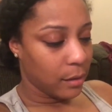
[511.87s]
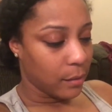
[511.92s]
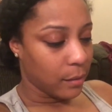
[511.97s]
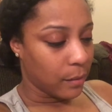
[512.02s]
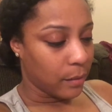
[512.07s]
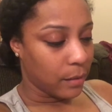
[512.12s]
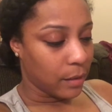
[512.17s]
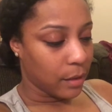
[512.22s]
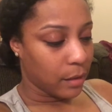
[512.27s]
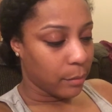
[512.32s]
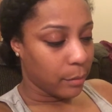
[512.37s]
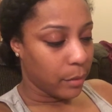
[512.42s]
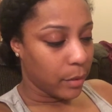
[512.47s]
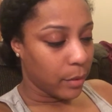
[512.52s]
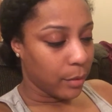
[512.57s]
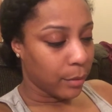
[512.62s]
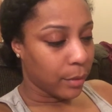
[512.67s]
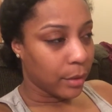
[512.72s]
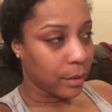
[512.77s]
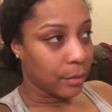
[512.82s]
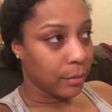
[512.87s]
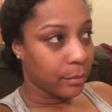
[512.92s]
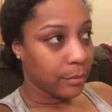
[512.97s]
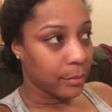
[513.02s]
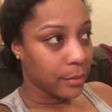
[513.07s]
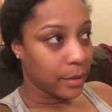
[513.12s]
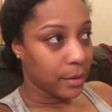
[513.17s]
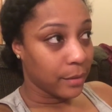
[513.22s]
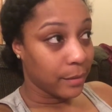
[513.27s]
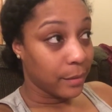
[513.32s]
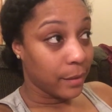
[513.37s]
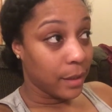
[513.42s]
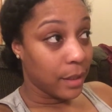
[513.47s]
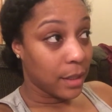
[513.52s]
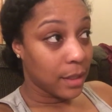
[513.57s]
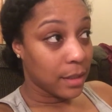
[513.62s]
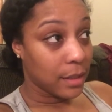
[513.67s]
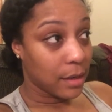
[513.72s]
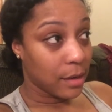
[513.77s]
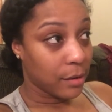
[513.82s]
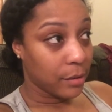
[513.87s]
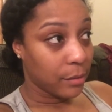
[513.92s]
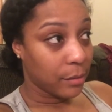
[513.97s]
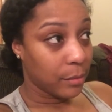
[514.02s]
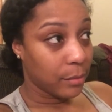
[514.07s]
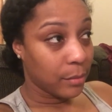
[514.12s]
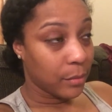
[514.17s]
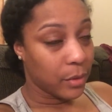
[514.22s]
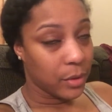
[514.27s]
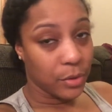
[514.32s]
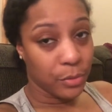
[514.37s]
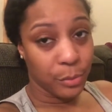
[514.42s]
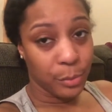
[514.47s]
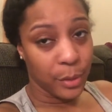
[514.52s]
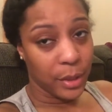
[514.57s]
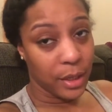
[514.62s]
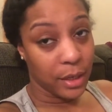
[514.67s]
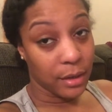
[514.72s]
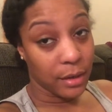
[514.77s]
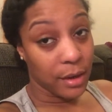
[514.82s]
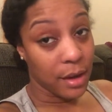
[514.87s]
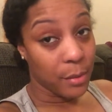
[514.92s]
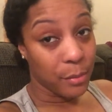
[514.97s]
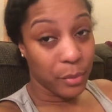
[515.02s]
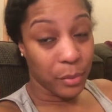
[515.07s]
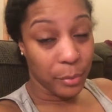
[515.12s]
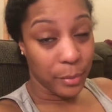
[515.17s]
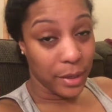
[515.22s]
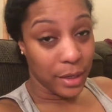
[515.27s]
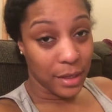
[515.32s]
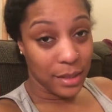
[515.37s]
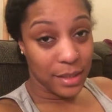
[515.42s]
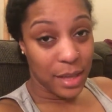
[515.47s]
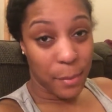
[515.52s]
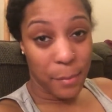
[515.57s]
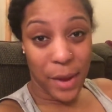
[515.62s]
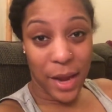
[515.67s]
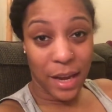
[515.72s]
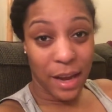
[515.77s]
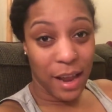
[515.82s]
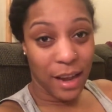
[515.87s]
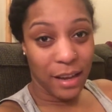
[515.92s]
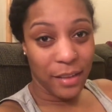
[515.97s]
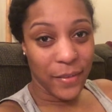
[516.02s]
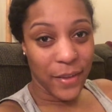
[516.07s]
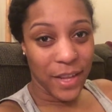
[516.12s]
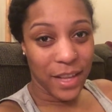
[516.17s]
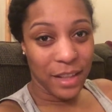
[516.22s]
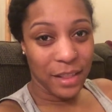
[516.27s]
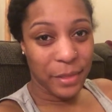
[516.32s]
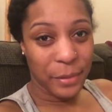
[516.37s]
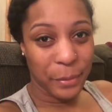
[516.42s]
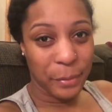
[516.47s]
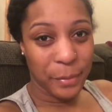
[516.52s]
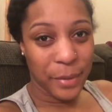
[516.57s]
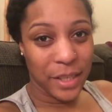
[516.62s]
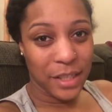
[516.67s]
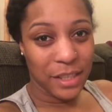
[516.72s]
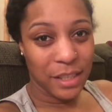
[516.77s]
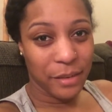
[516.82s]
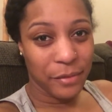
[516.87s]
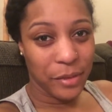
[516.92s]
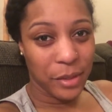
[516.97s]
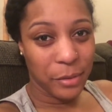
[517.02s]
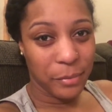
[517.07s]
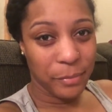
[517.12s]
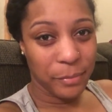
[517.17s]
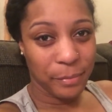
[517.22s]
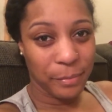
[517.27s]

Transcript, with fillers: on the computer until he gets home, which will be in a couple minutes. I might not even get through much of it.